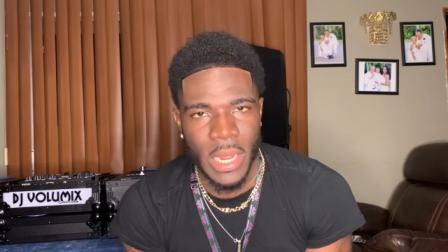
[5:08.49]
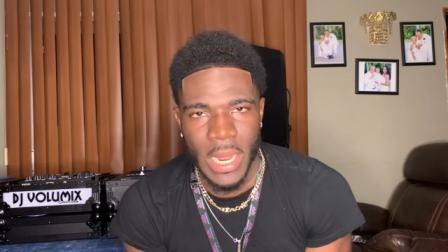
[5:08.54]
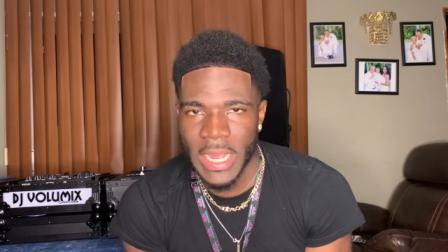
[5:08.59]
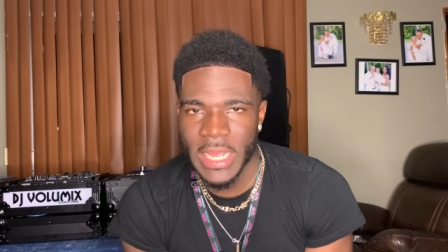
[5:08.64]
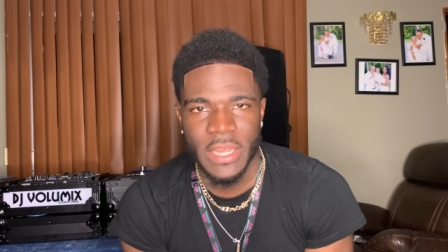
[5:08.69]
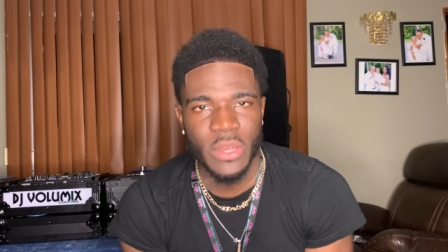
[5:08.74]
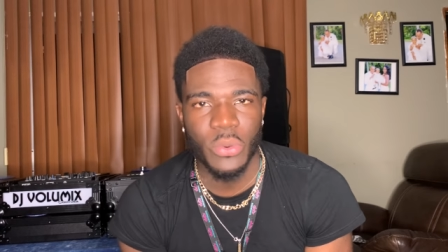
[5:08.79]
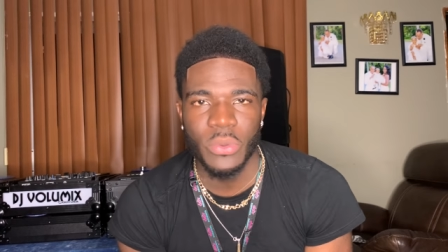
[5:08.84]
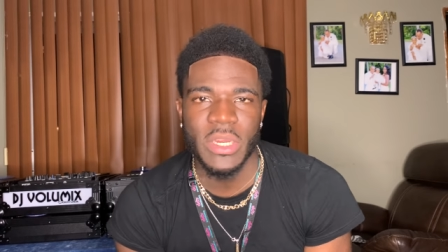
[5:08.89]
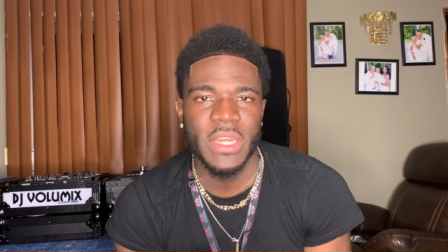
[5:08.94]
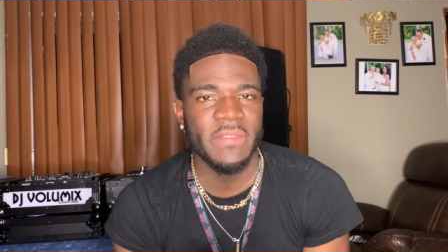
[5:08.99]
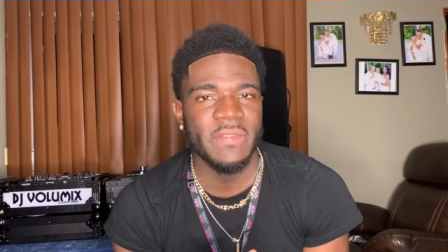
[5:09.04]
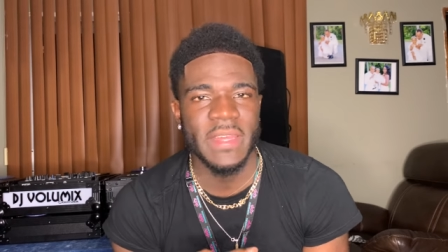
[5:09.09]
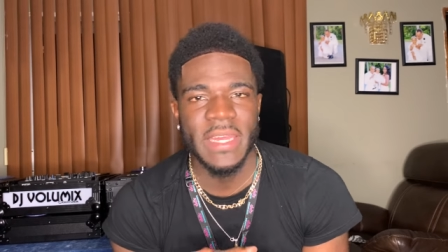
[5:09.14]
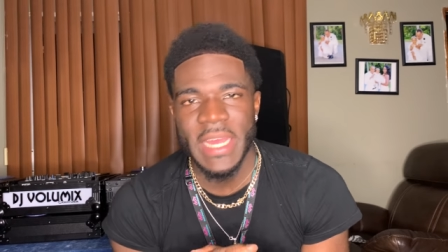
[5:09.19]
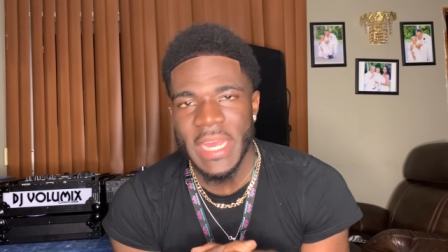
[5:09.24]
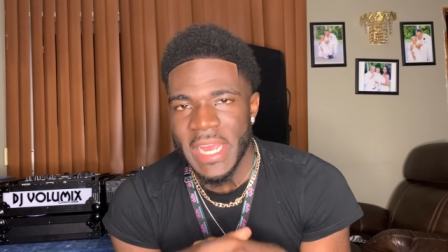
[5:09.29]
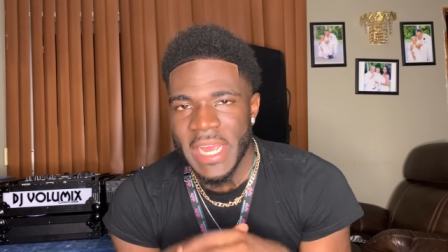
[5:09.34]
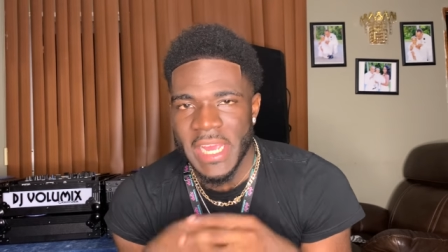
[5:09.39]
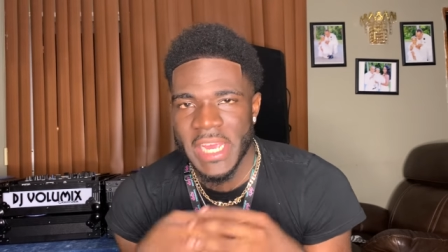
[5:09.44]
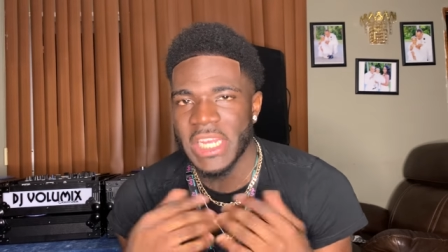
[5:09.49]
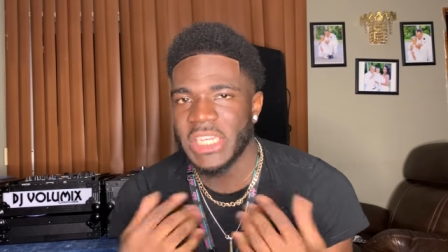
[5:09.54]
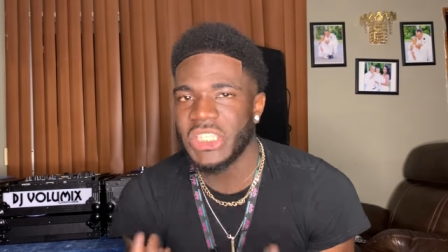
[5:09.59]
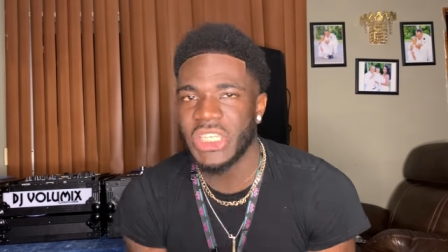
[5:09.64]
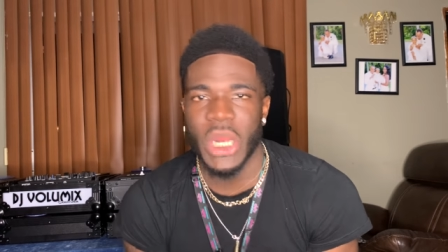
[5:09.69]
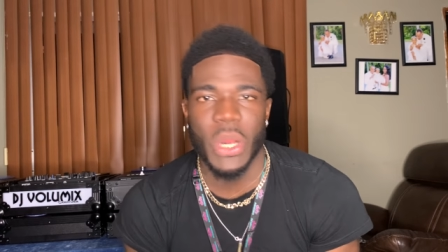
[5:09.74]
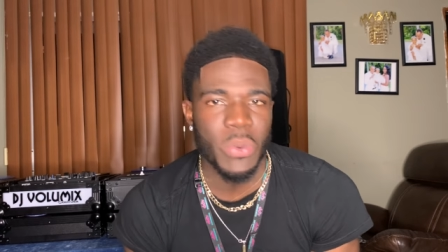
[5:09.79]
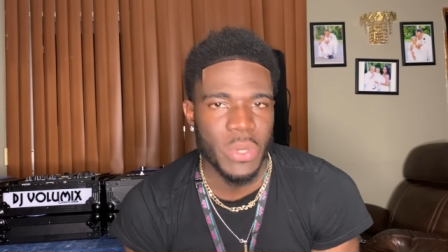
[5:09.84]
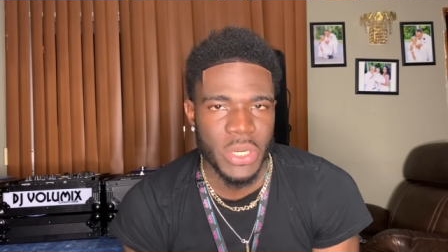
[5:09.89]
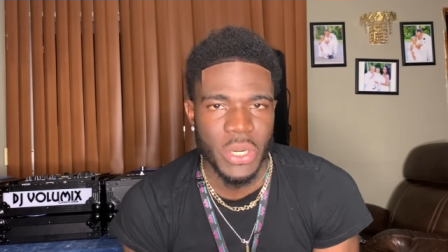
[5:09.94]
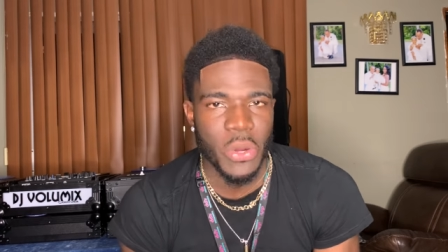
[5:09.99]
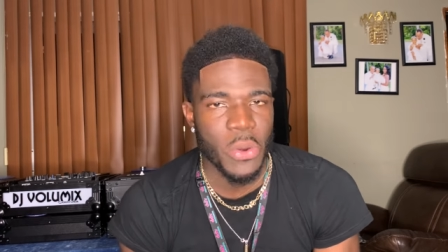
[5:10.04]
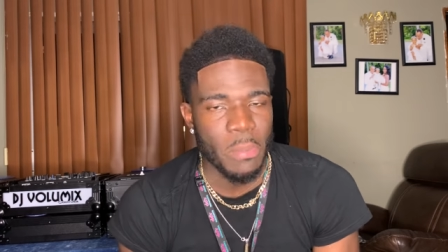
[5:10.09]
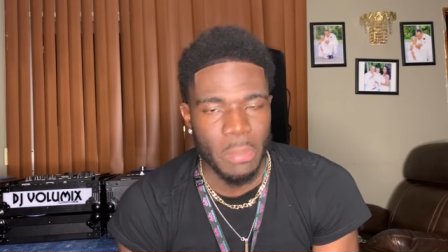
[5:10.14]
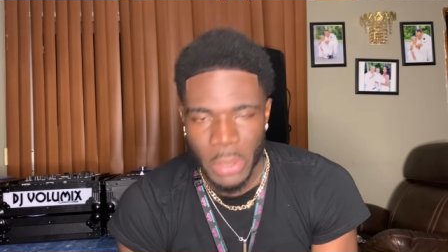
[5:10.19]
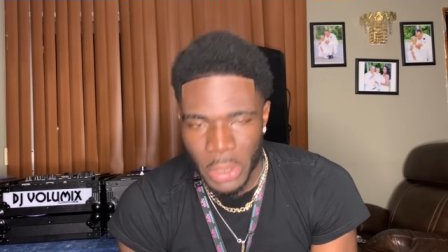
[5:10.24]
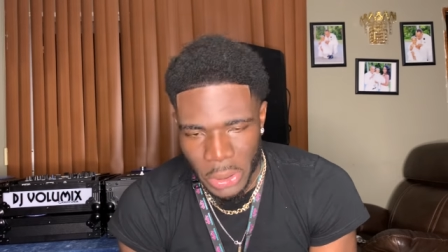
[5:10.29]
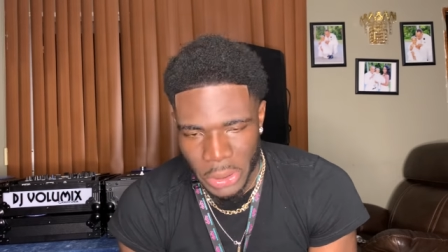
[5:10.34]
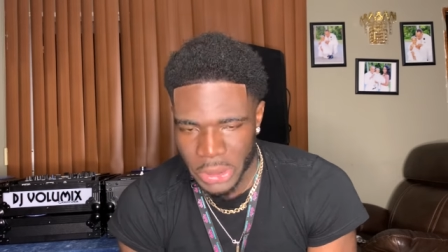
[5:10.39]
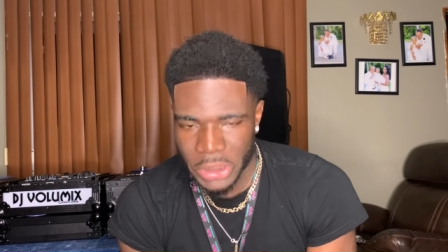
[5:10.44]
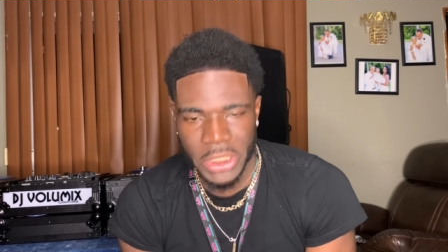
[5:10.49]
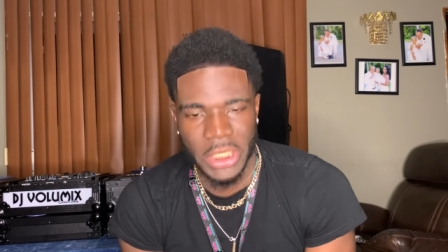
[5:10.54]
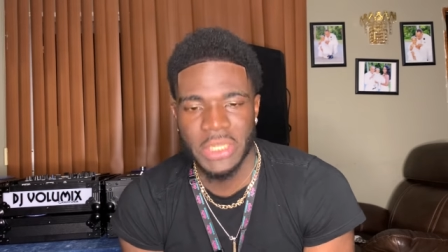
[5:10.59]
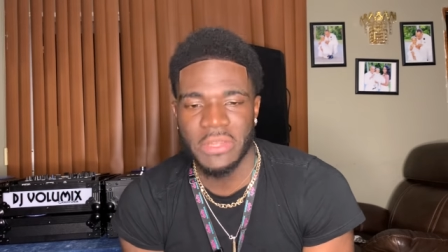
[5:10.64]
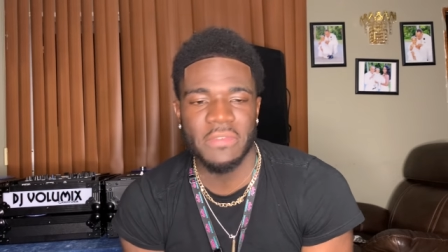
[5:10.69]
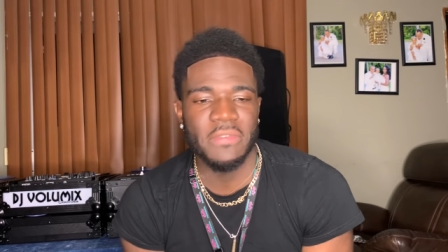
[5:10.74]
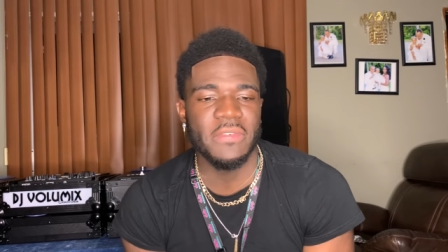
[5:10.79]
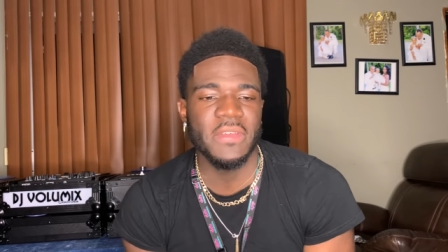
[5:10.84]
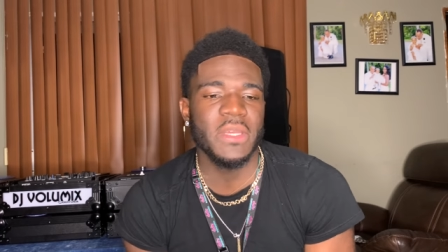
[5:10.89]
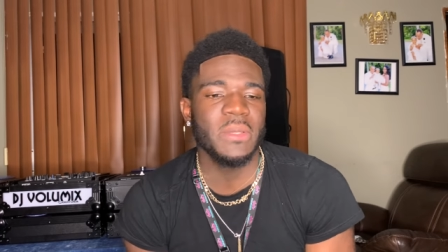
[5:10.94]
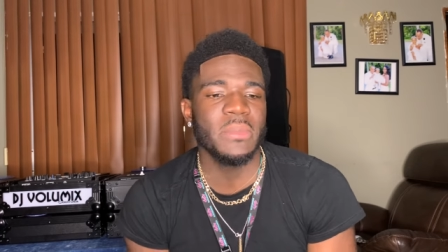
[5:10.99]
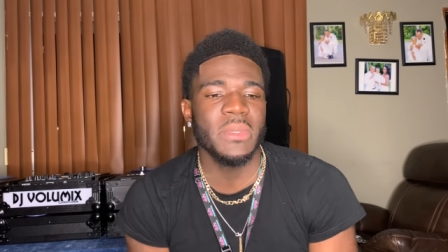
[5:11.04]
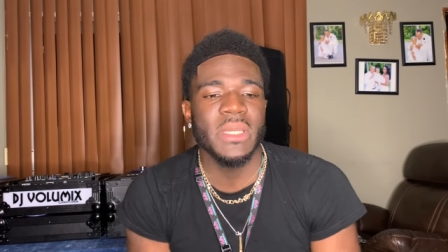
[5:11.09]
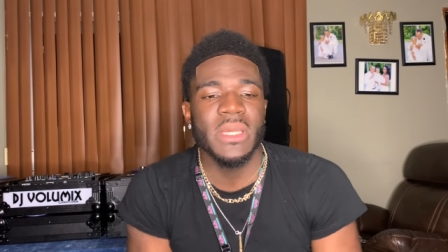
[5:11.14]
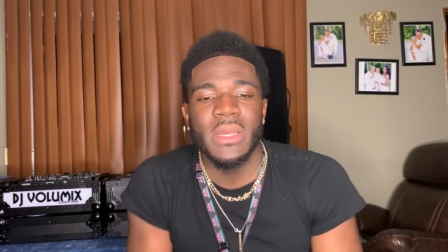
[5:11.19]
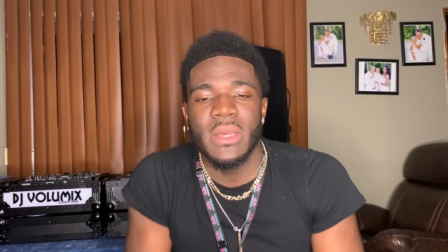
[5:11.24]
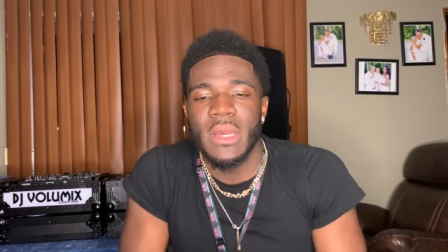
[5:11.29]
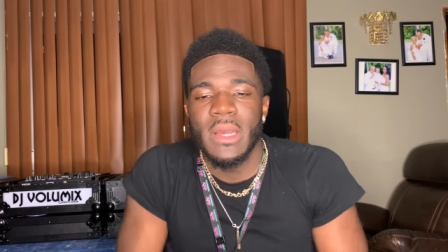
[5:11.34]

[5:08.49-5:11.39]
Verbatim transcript: I ain't going to even hit y'all with no bullshit. You feel me?